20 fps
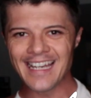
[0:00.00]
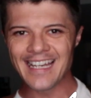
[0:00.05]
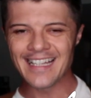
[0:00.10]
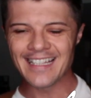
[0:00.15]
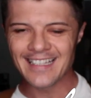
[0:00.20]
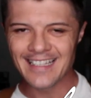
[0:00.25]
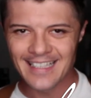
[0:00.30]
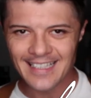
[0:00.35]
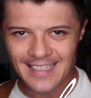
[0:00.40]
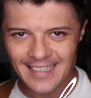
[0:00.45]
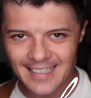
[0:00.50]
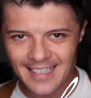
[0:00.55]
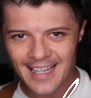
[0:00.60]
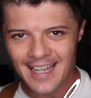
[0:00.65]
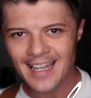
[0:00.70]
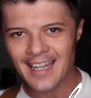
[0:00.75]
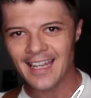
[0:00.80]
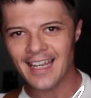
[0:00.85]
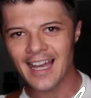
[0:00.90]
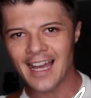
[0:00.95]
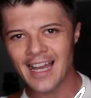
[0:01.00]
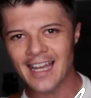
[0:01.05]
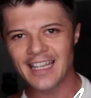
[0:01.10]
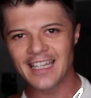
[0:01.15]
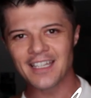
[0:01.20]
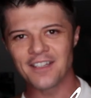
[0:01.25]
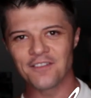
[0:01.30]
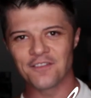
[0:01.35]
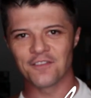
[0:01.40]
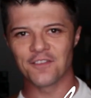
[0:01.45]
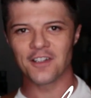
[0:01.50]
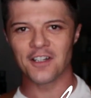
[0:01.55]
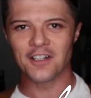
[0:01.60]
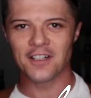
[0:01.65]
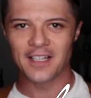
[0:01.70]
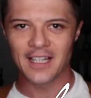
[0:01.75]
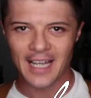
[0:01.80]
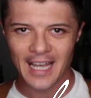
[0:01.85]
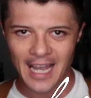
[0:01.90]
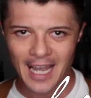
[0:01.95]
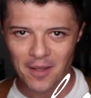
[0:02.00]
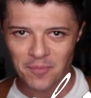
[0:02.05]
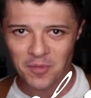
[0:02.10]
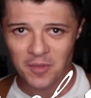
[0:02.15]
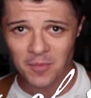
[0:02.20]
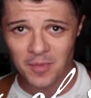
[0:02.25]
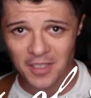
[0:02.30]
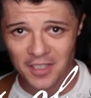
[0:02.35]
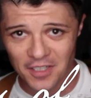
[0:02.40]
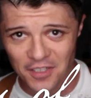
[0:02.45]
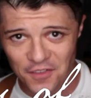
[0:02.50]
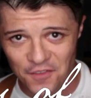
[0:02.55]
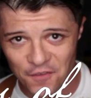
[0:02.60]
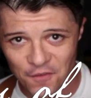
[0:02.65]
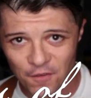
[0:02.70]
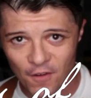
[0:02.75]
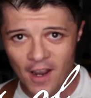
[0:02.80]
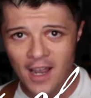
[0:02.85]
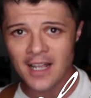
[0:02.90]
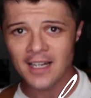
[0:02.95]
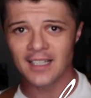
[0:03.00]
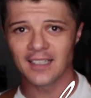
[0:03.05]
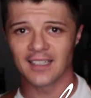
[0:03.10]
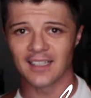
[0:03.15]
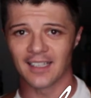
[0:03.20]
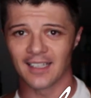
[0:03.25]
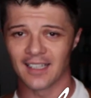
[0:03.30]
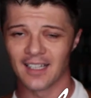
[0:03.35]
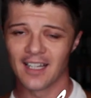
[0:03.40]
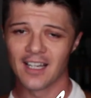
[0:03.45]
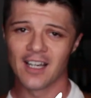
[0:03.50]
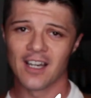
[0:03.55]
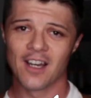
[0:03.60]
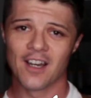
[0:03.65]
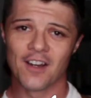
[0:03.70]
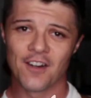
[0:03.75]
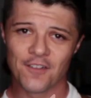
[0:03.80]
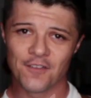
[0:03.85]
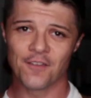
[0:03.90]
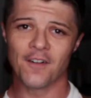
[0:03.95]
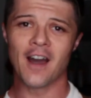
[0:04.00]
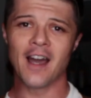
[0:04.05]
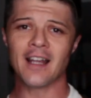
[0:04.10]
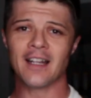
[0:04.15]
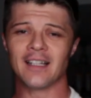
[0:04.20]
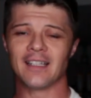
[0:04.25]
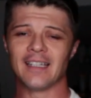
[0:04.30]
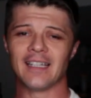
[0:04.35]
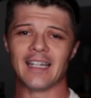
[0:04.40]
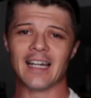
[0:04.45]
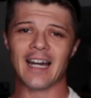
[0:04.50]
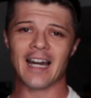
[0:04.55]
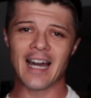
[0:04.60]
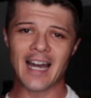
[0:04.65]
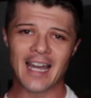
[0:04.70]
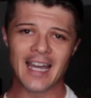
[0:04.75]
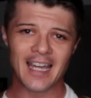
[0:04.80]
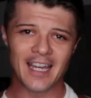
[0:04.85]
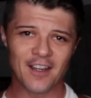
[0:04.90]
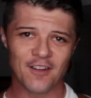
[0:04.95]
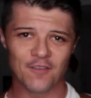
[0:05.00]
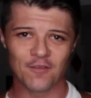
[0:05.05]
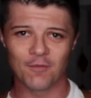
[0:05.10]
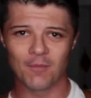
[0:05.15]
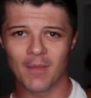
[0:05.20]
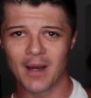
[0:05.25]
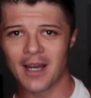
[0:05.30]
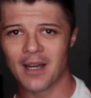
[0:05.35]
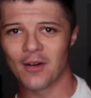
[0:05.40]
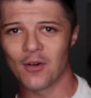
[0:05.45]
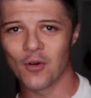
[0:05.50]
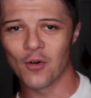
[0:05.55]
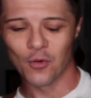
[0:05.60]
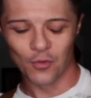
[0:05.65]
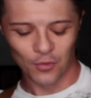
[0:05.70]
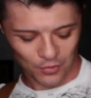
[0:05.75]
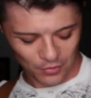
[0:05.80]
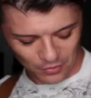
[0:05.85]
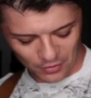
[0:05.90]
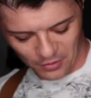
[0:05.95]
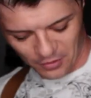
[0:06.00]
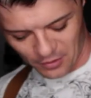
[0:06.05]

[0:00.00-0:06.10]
And today I am very happy because finally, finally, I have my own